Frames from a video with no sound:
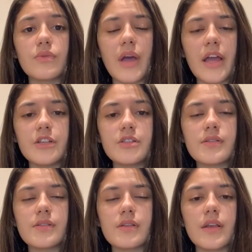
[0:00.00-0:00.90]

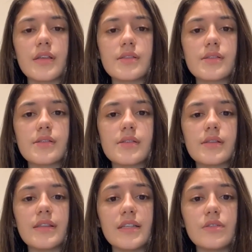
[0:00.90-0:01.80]
US its
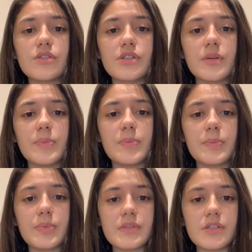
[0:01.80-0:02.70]

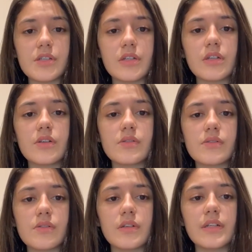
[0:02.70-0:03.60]
leadership position
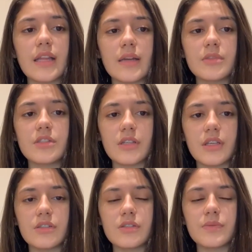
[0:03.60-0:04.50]
concerning climate
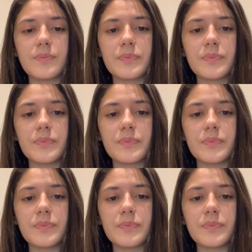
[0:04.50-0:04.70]
change.